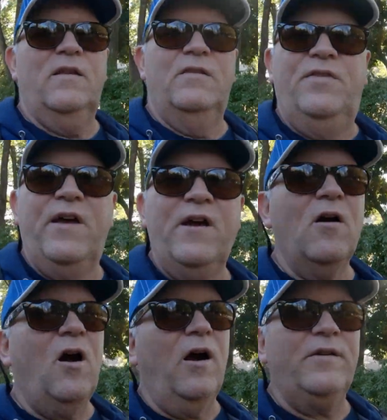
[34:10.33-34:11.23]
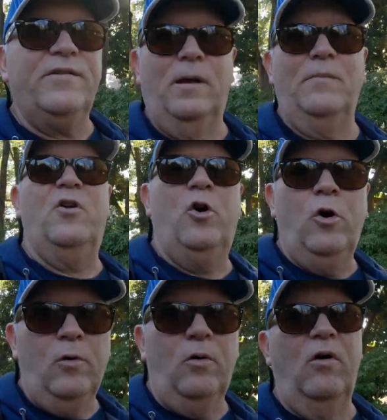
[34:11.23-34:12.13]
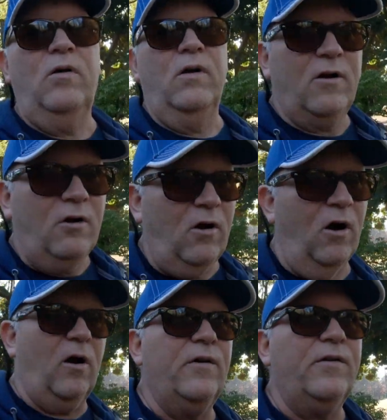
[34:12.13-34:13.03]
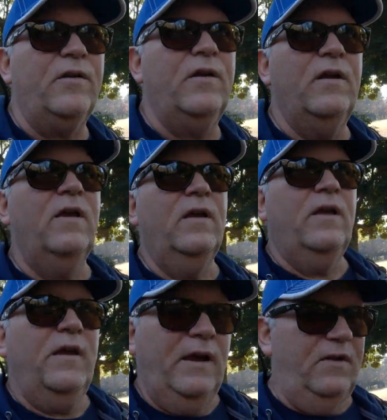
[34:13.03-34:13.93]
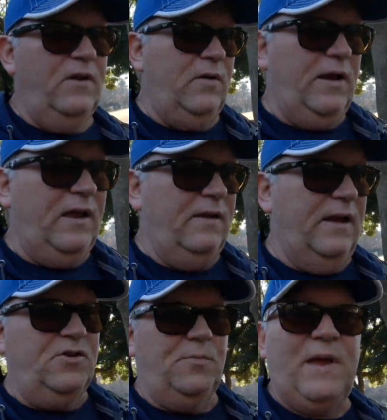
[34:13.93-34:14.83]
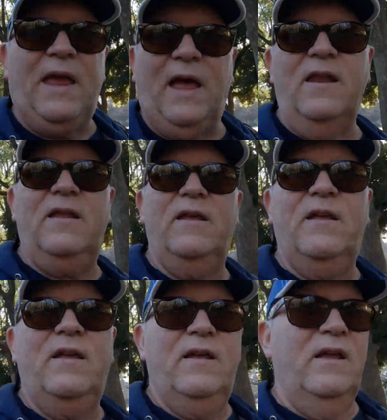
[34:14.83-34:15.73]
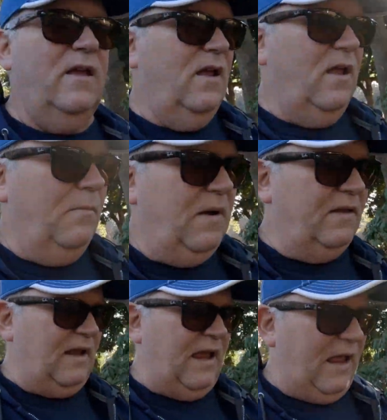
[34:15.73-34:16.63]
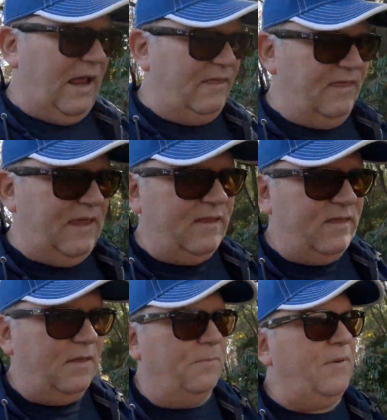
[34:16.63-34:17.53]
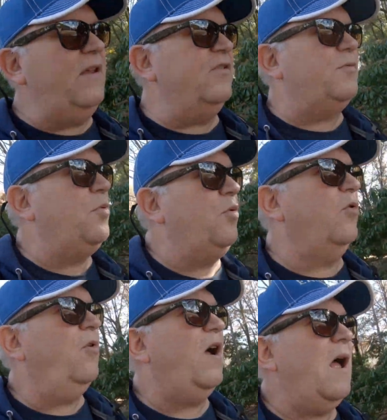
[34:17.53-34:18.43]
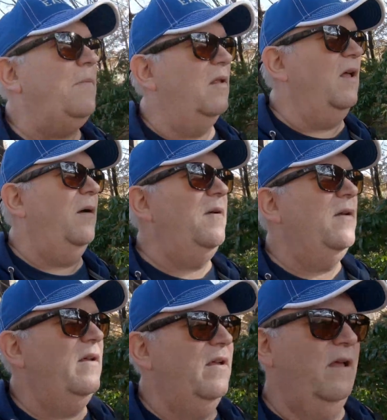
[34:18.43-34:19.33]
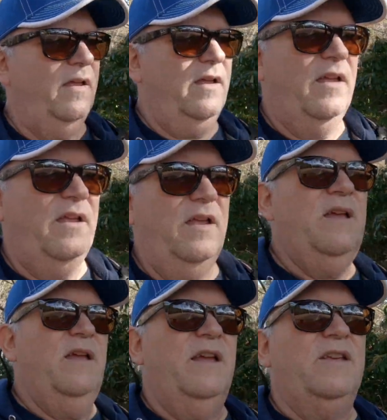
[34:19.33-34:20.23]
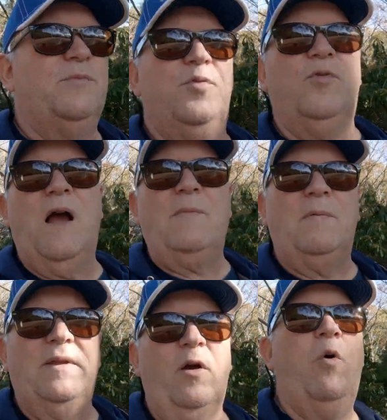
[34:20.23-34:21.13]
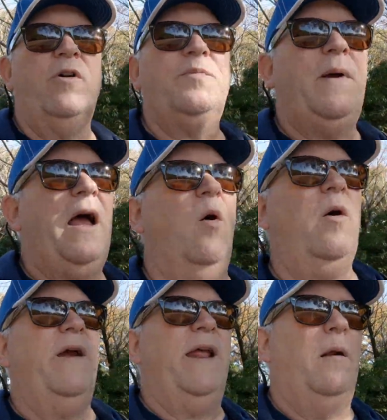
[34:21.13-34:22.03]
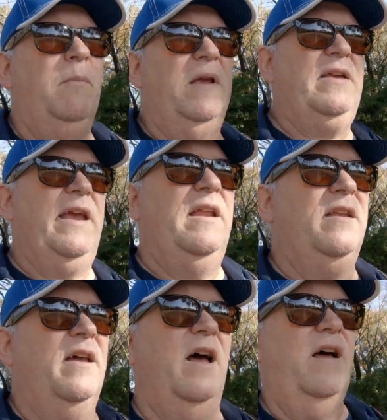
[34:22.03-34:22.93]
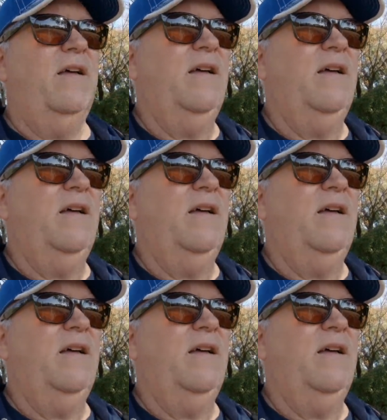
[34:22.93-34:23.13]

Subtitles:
There are some cool cars in Japan, but I think the biggest problem is probably horsepower well,